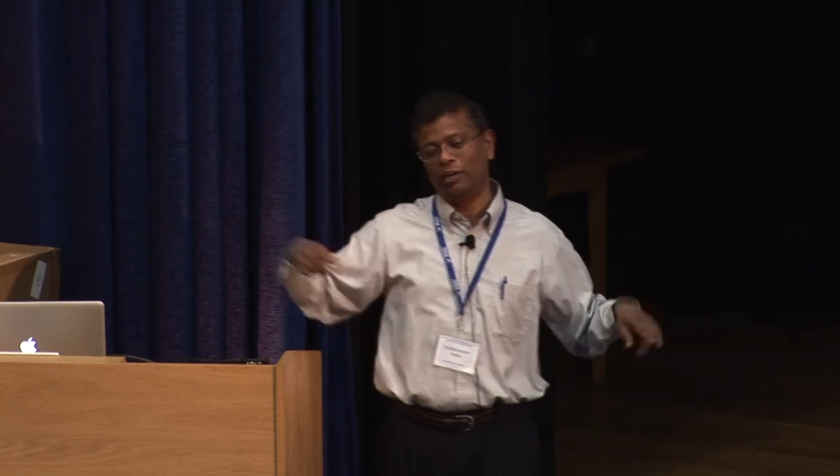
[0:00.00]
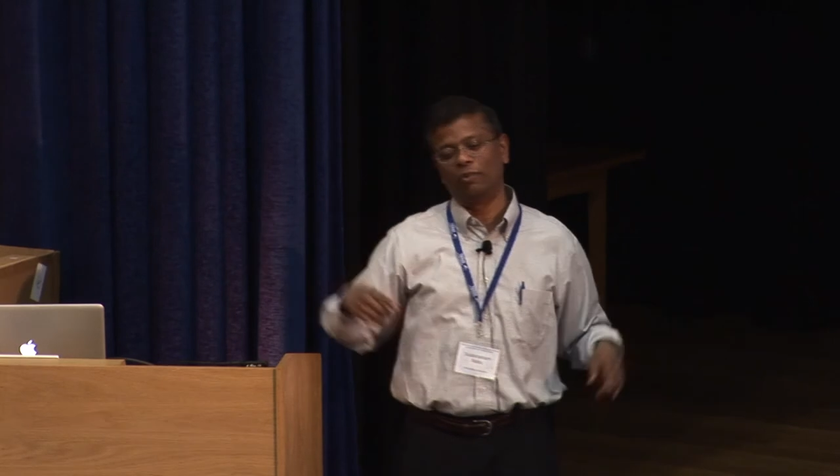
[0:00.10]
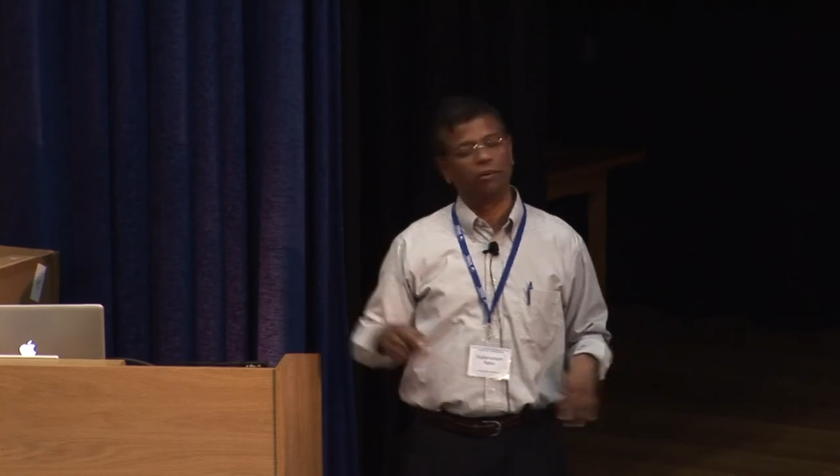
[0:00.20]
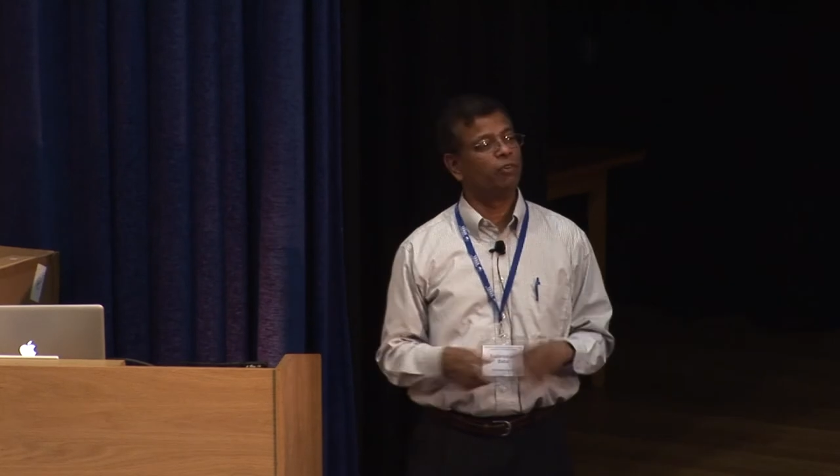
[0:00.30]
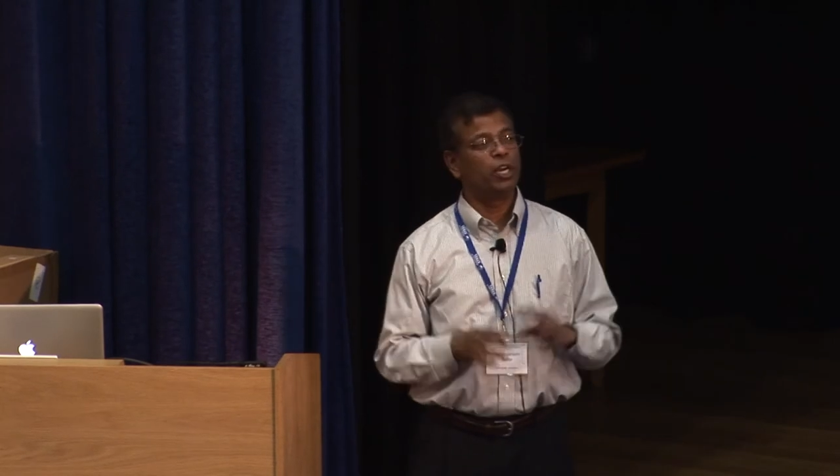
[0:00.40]

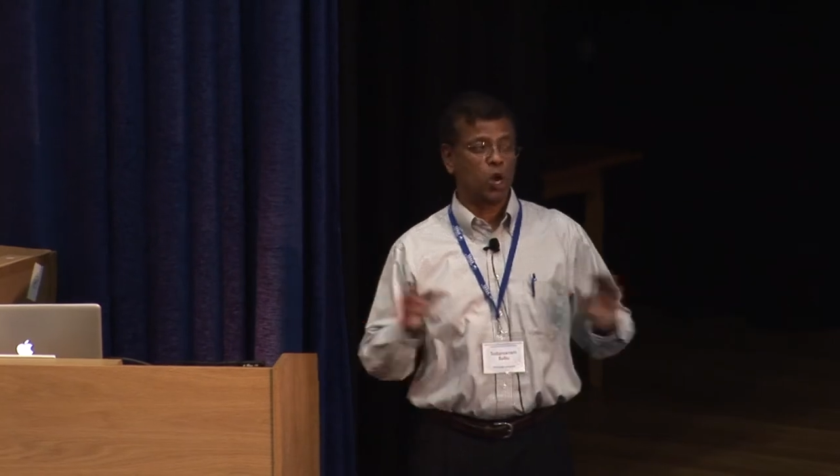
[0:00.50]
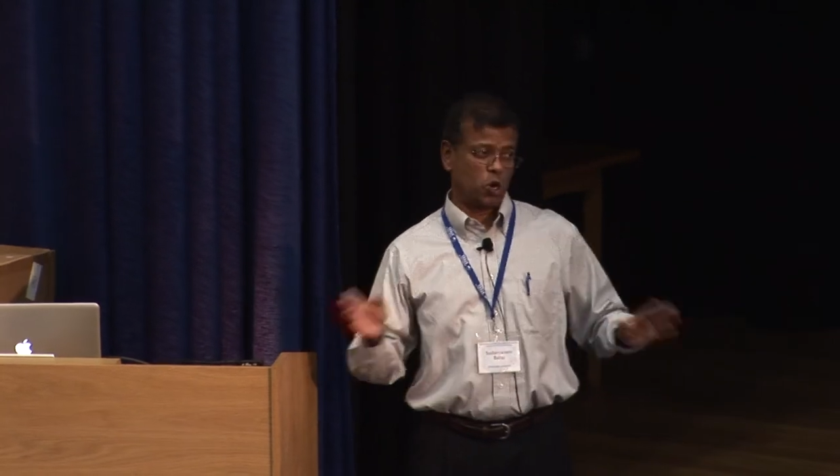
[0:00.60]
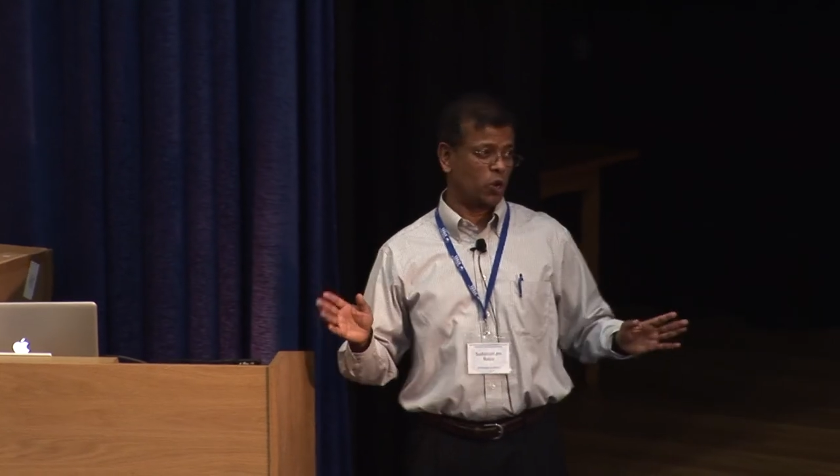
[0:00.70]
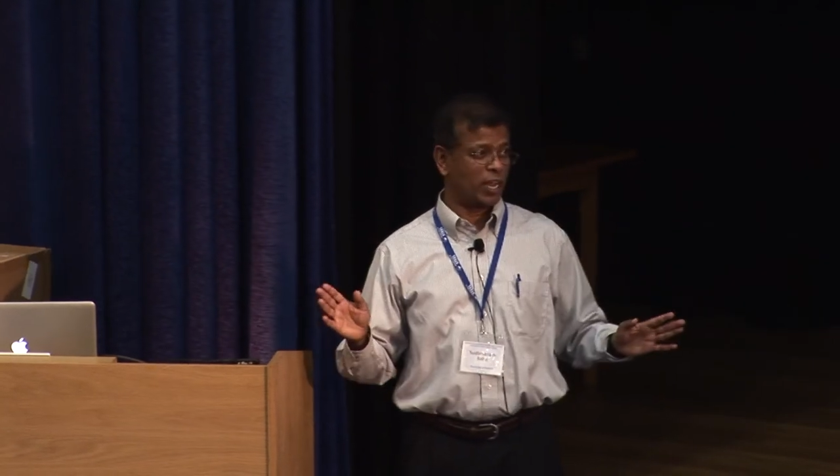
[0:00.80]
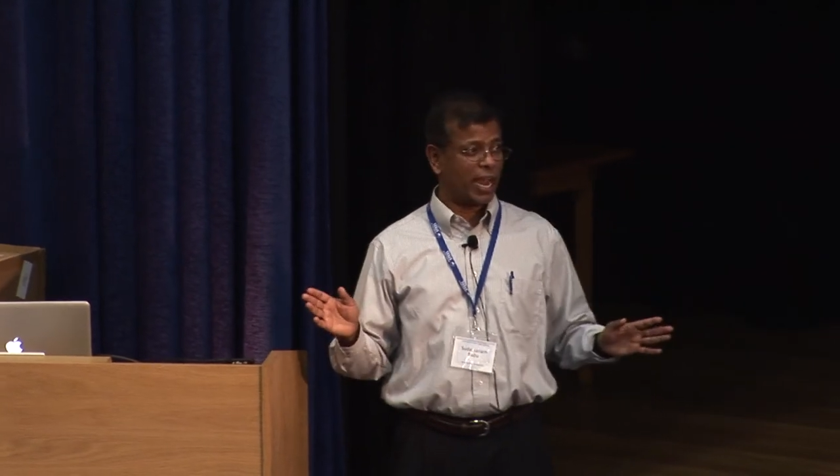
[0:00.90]
that we
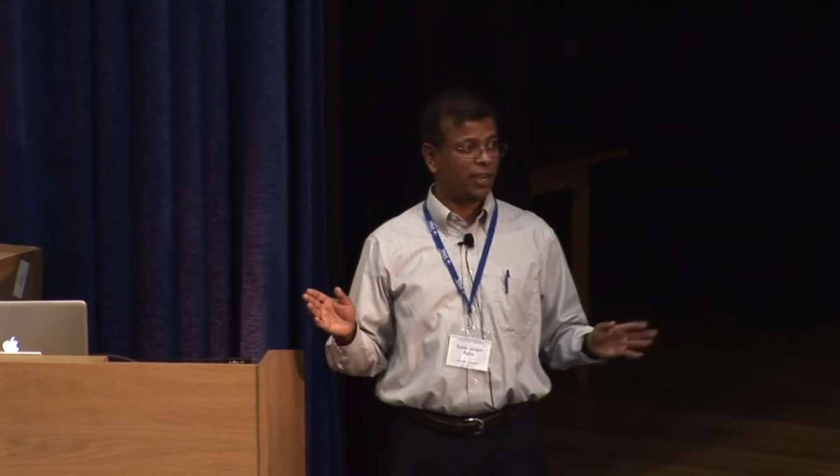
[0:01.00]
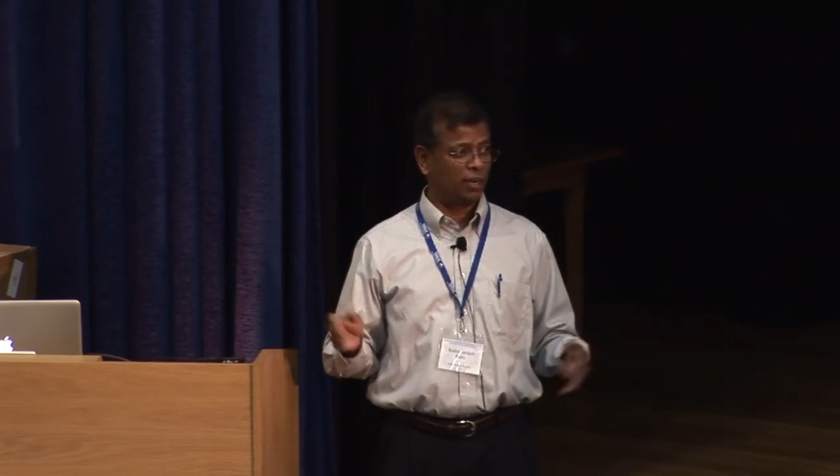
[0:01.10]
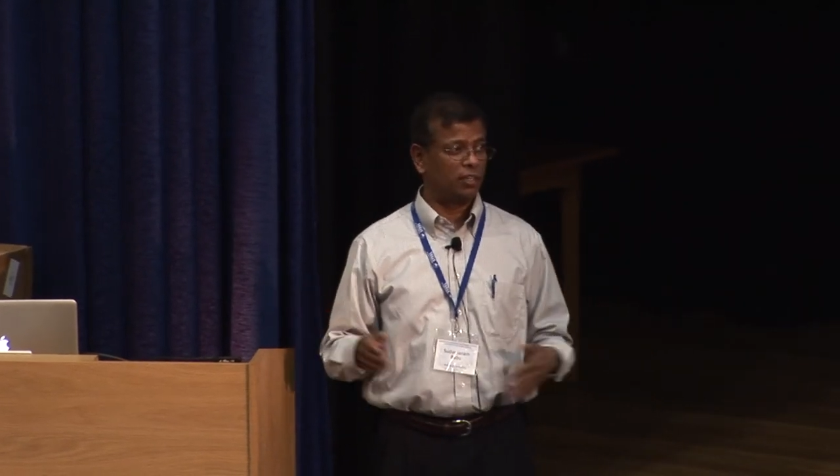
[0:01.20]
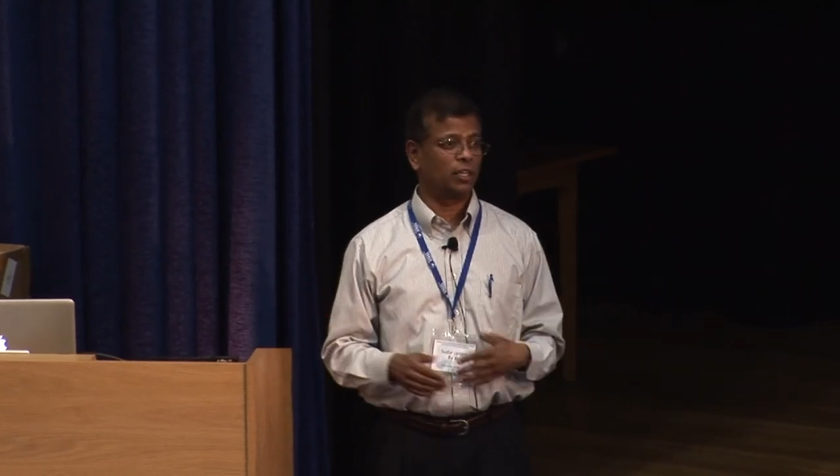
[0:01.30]
don't know yet.